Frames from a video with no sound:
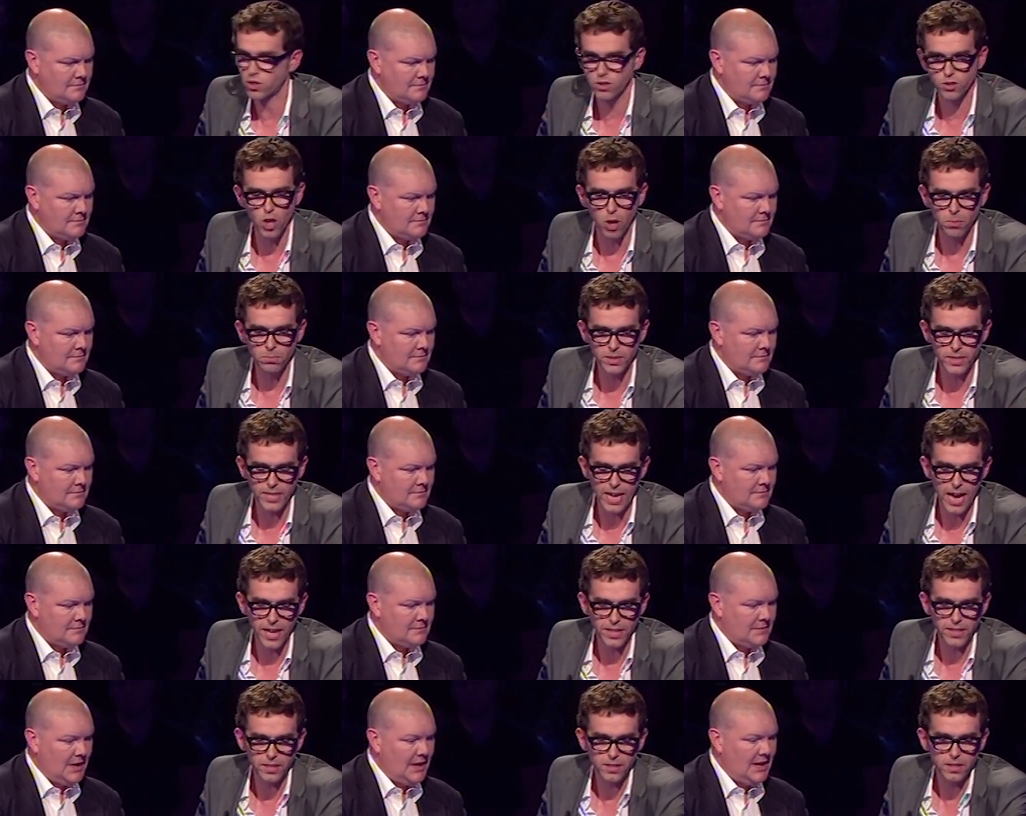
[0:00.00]
Speaker 1: Dom's
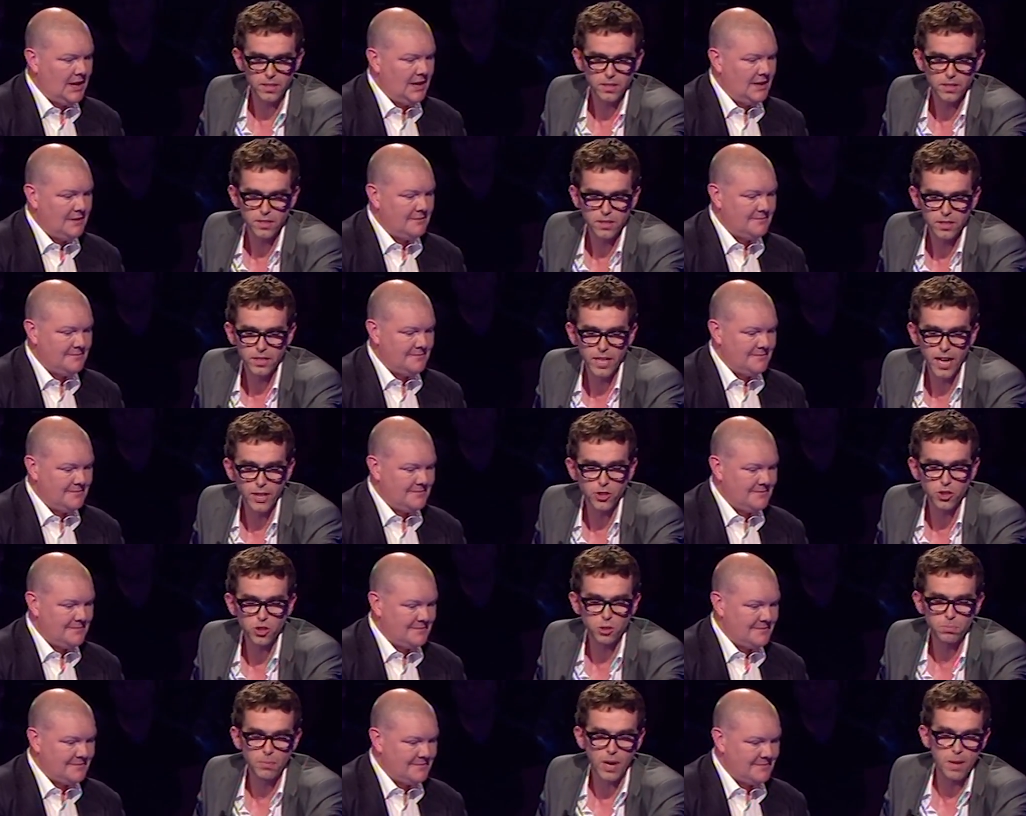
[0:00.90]
dad. Hey.
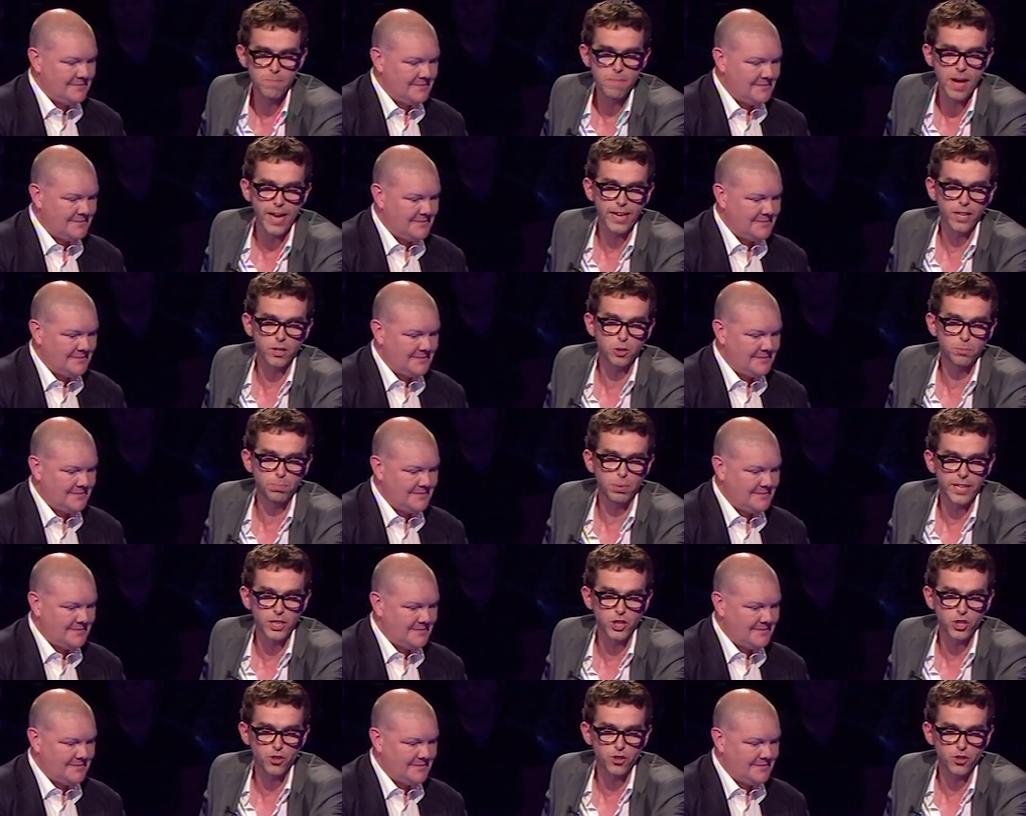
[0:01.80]
Nigel's my mate who's playing